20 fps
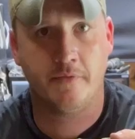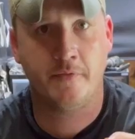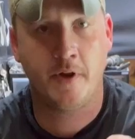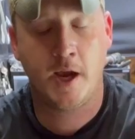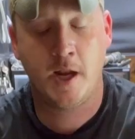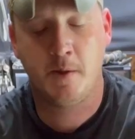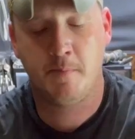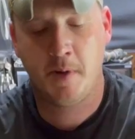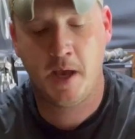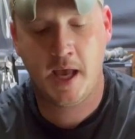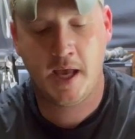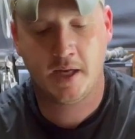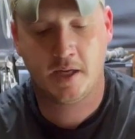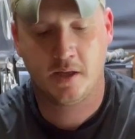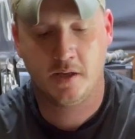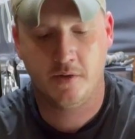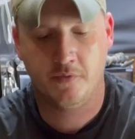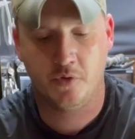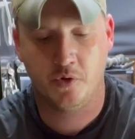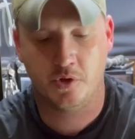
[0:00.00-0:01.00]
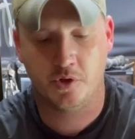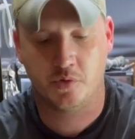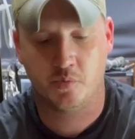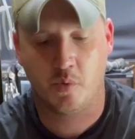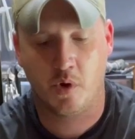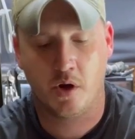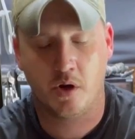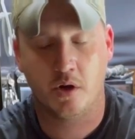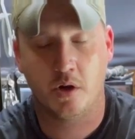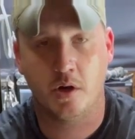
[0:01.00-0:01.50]
fanny pack if you're just
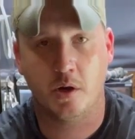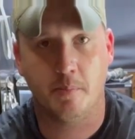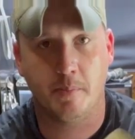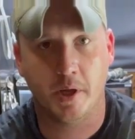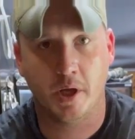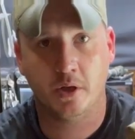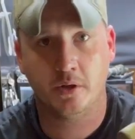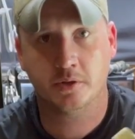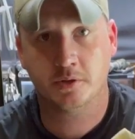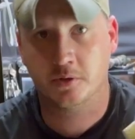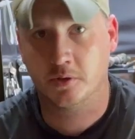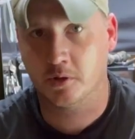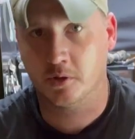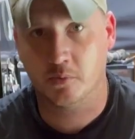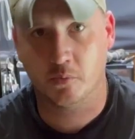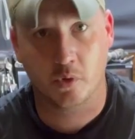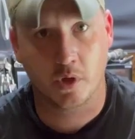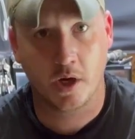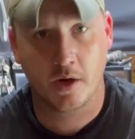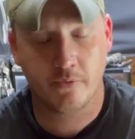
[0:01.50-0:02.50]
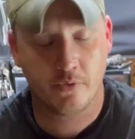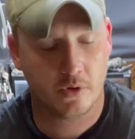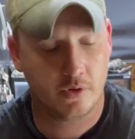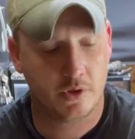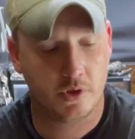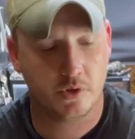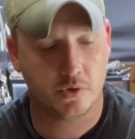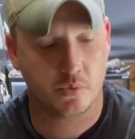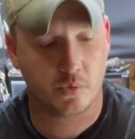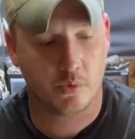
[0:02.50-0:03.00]
wearing a belt or whatever, you
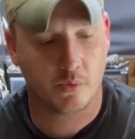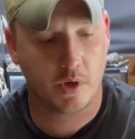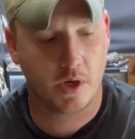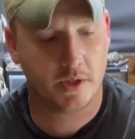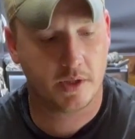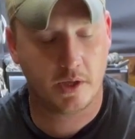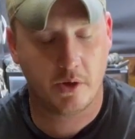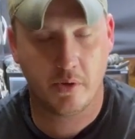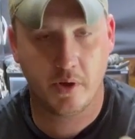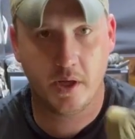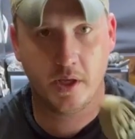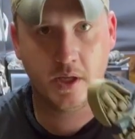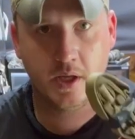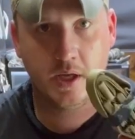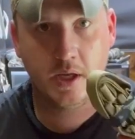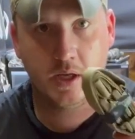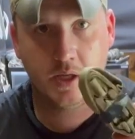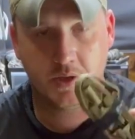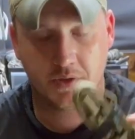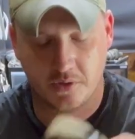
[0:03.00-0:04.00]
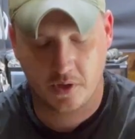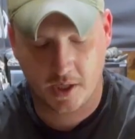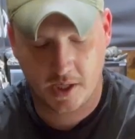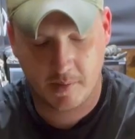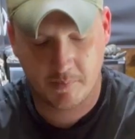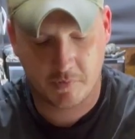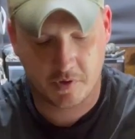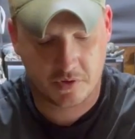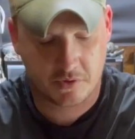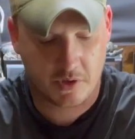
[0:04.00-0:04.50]
just want to run it that way. So I keep
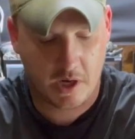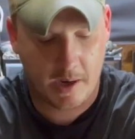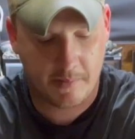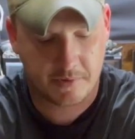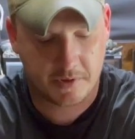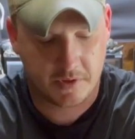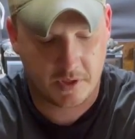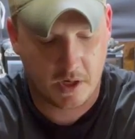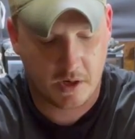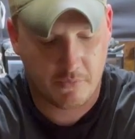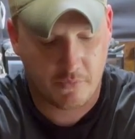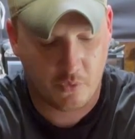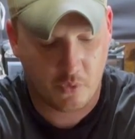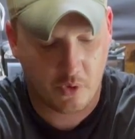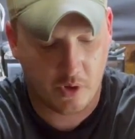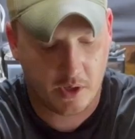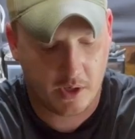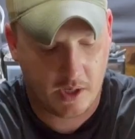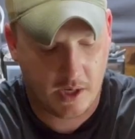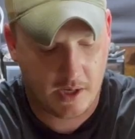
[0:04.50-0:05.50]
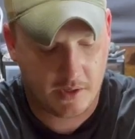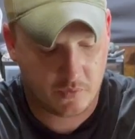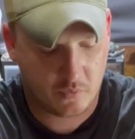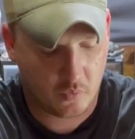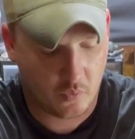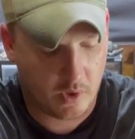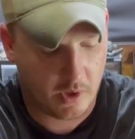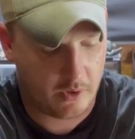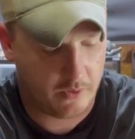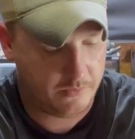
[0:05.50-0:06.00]
the straps in there for it as
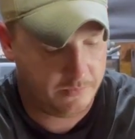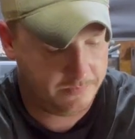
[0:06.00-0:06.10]
well.